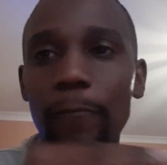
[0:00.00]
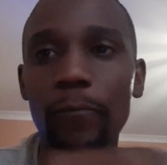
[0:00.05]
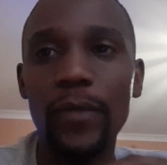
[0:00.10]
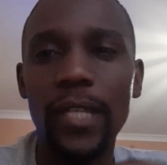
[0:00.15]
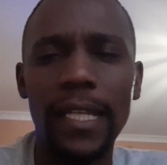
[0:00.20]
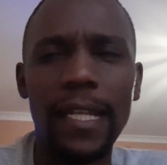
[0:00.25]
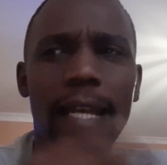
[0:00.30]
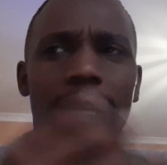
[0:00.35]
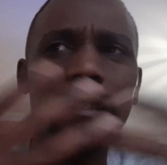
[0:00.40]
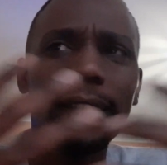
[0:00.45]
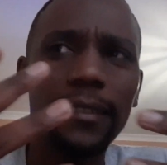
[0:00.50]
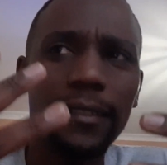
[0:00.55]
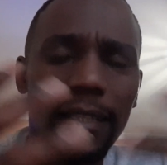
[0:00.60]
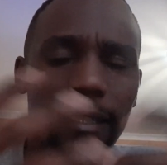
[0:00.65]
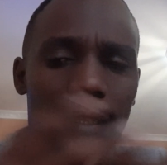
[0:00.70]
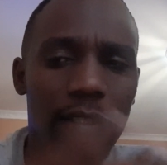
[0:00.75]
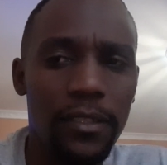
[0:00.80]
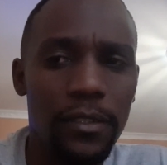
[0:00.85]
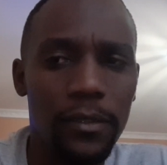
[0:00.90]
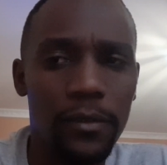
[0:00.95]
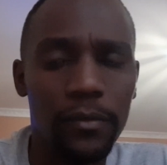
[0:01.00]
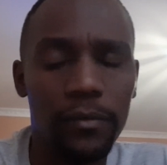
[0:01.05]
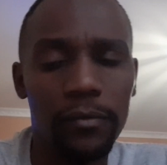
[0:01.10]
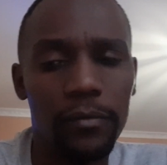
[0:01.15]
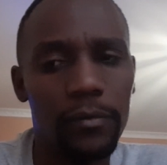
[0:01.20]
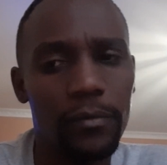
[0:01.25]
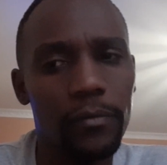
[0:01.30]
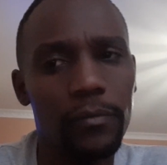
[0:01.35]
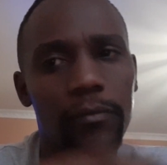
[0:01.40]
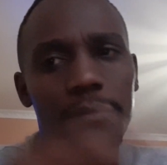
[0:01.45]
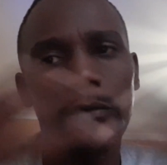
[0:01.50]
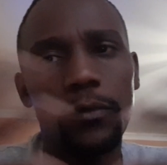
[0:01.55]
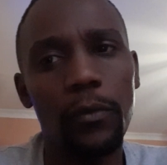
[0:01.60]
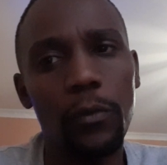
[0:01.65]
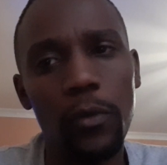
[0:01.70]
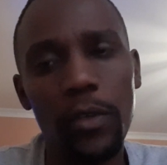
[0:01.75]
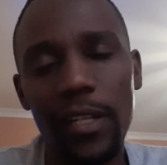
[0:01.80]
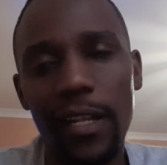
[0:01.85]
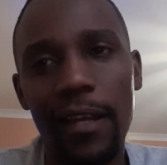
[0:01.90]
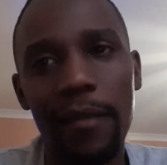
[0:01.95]
and I asked her,
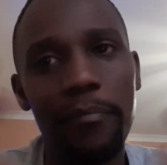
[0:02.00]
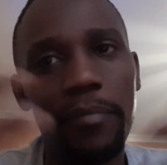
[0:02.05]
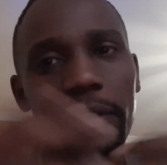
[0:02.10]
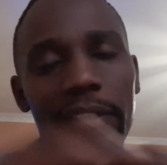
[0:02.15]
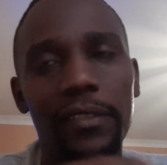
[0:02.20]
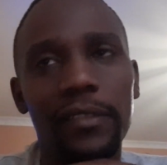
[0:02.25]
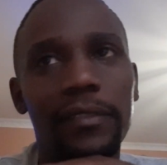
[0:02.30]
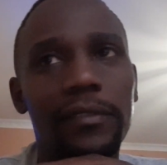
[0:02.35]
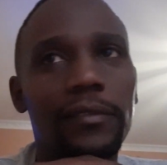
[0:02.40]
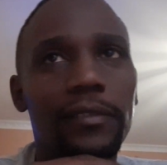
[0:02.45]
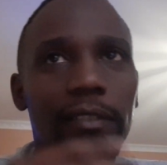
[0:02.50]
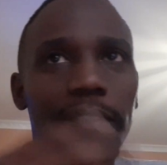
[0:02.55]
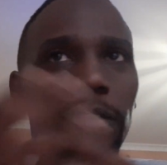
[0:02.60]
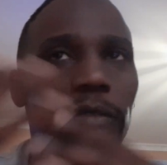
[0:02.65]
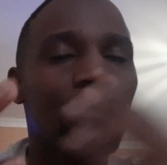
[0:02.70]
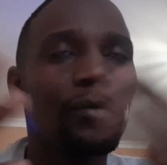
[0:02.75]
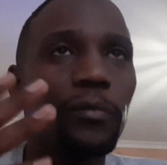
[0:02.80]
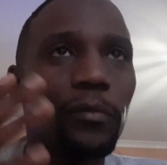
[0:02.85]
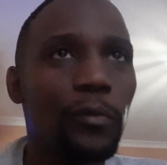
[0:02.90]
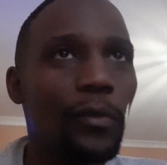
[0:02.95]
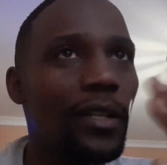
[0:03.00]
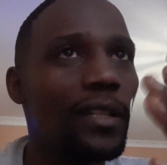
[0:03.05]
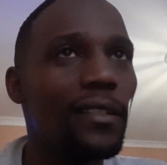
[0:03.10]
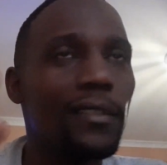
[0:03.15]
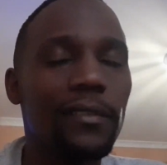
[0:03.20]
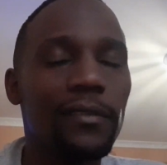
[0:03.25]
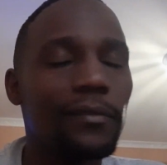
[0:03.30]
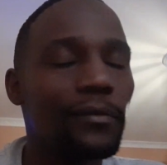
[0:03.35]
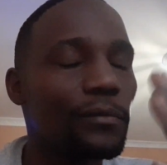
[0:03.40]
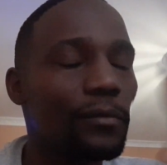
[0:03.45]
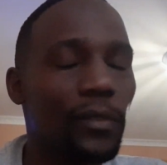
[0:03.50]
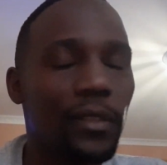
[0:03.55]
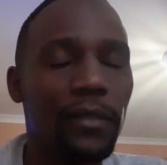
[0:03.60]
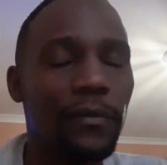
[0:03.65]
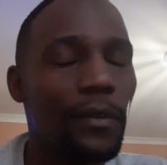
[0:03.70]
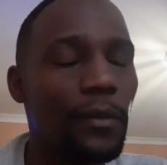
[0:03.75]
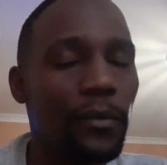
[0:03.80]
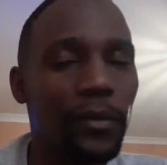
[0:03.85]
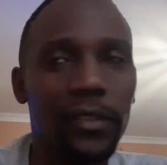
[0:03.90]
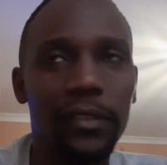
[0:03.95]
what happened, when
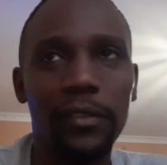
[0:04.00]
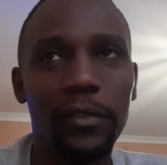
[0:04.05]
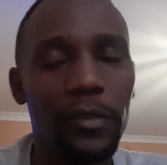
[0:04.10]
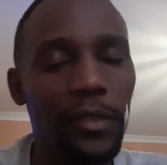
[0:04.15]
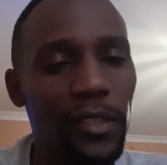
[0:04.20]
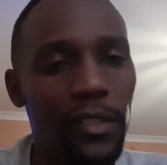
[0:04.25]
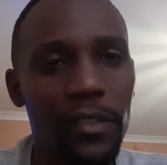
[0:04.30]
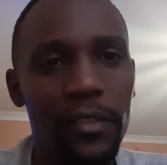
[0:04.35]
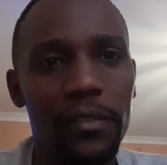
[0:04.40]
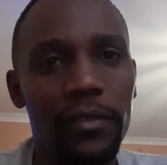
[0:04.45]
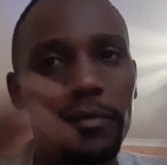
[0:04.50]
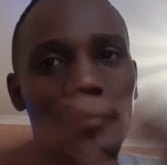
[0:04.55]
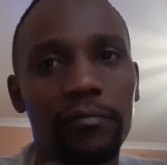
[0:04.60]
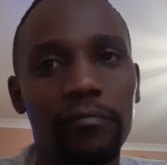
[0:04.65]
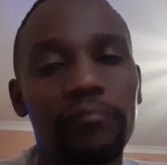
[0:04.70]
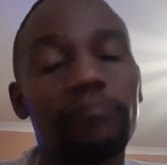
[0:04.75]
whatever was going on.